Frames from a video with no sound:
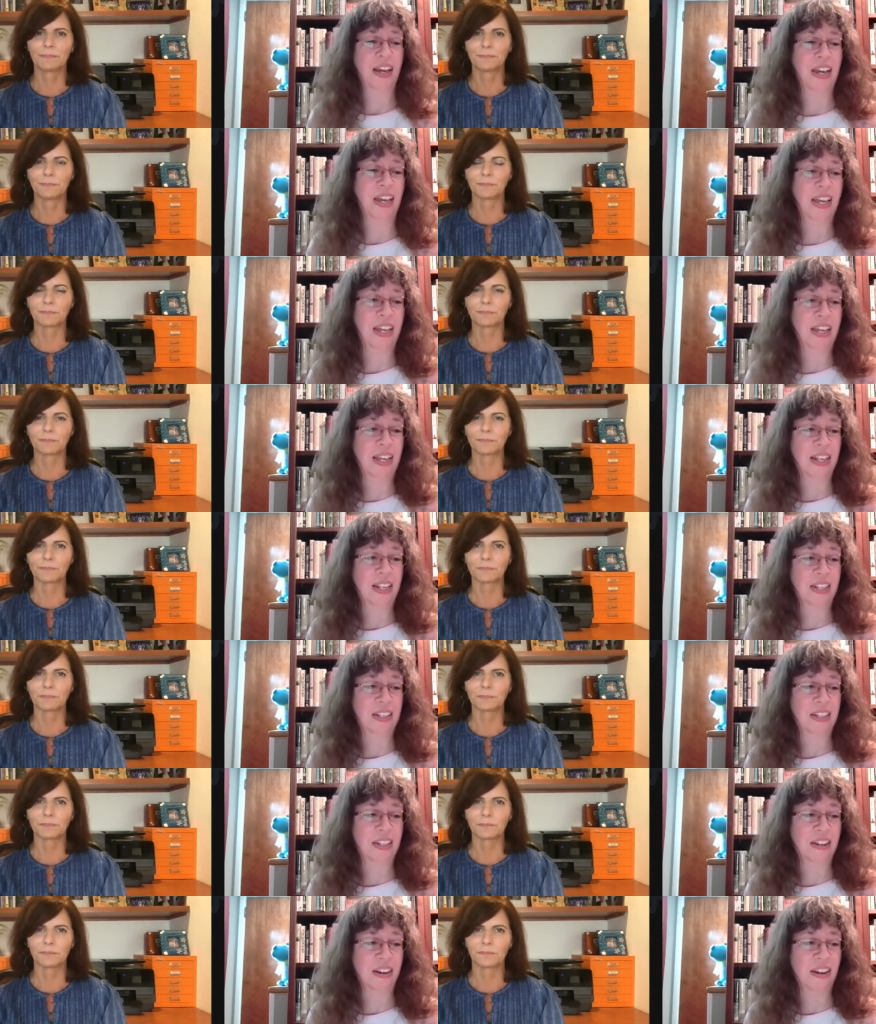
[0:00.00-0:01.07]

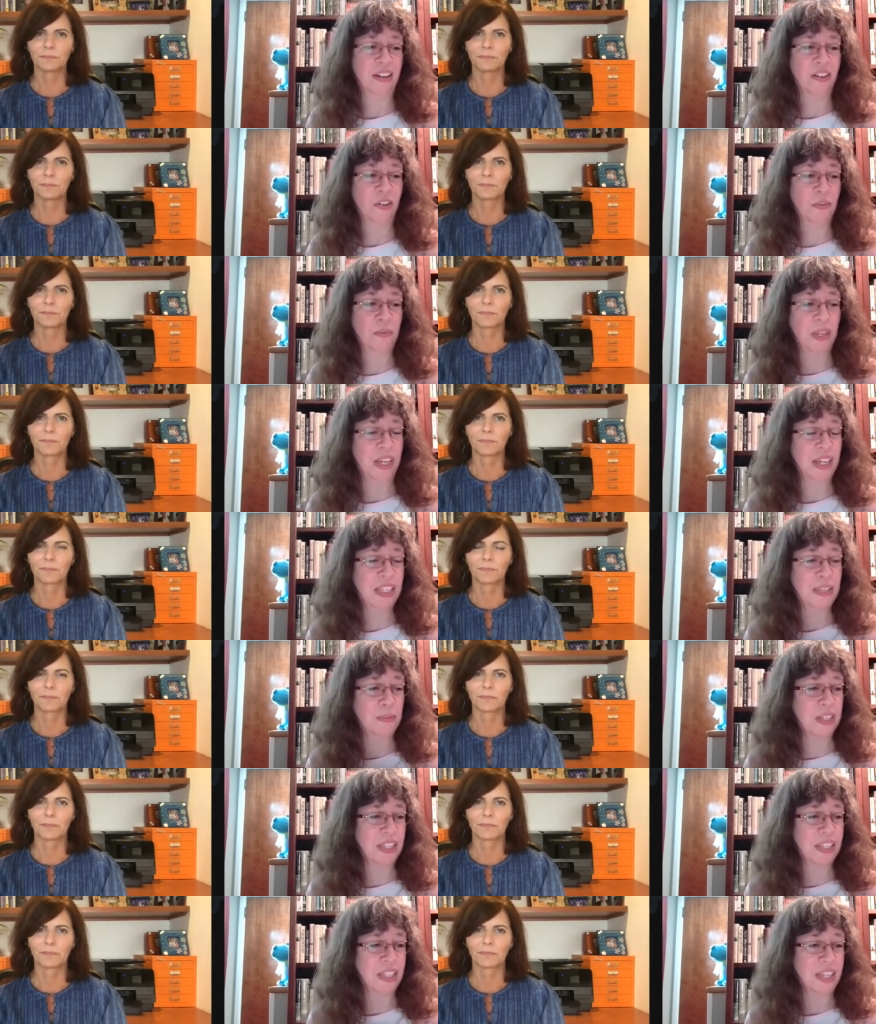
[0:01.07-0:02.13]
Speaker 1: And I told my
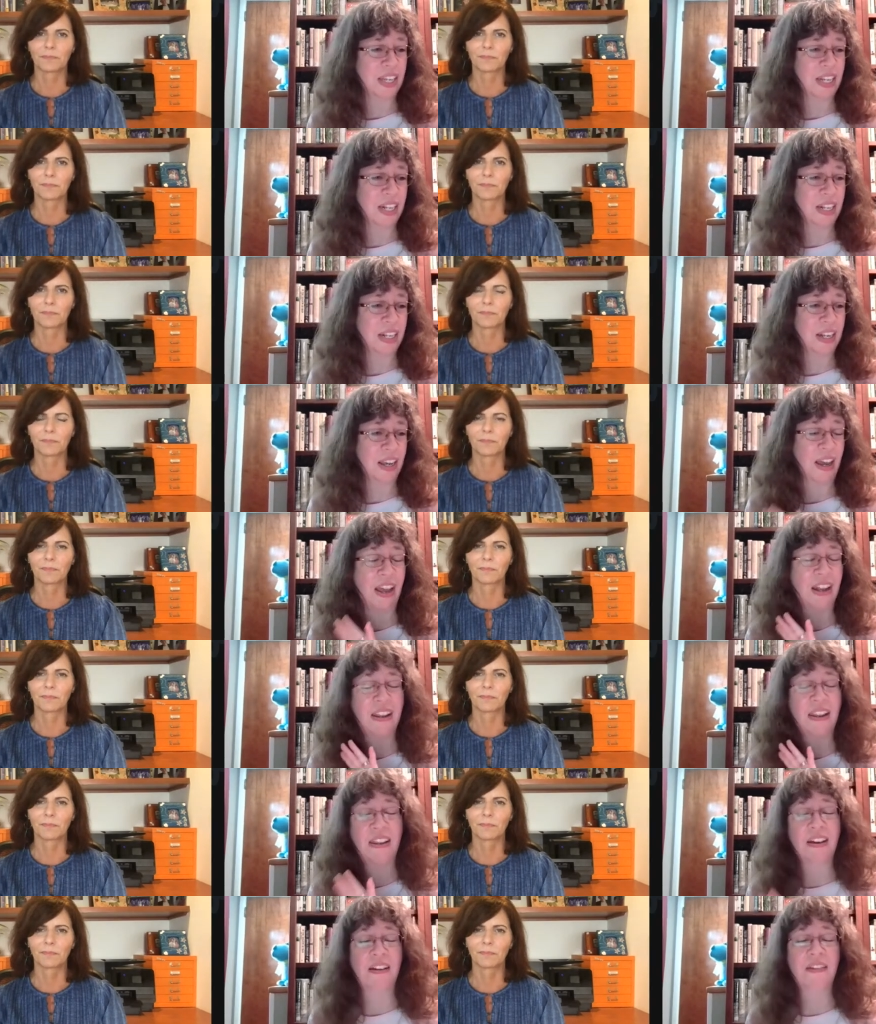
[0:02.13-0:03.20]
husband, I said, I
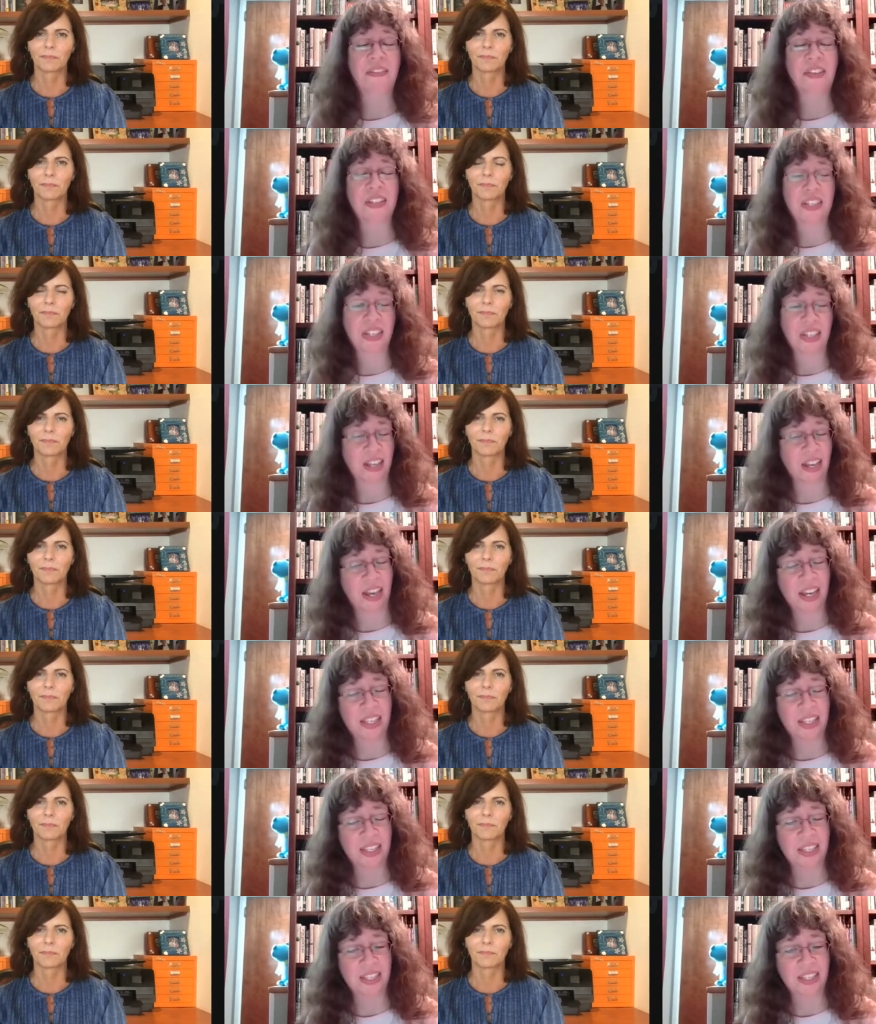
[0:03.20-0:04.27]
love this
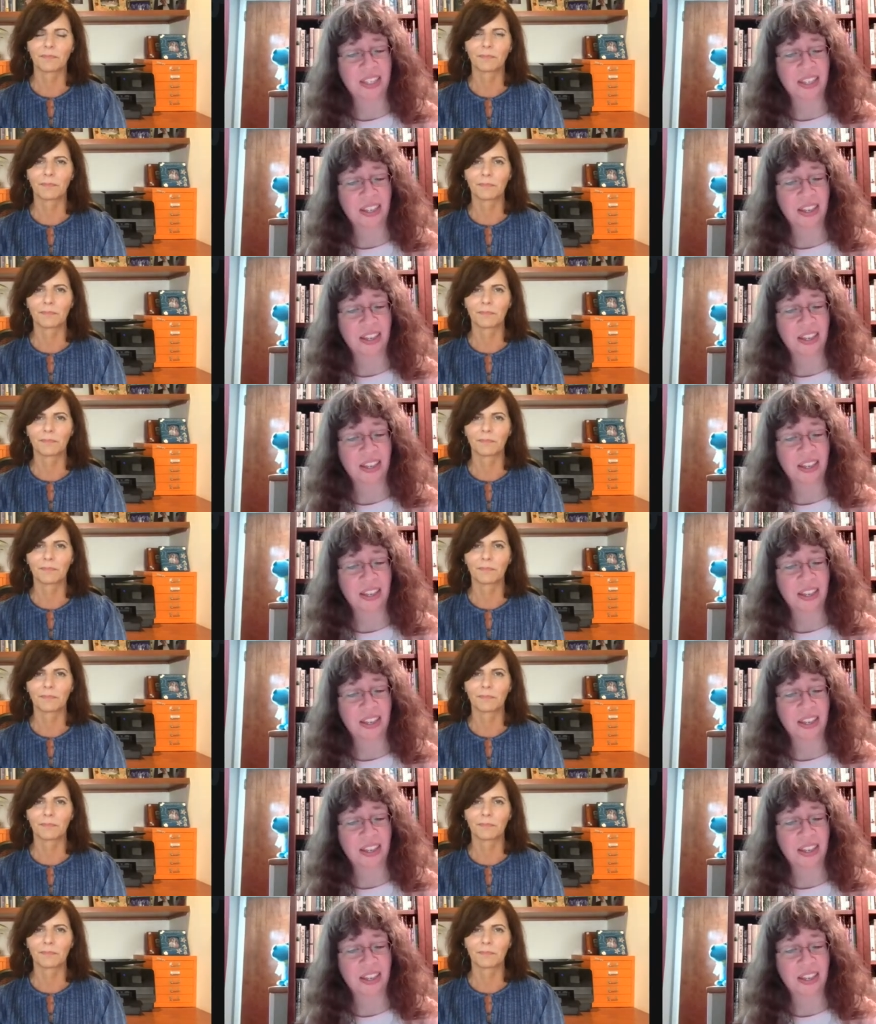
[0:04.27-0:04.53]
class.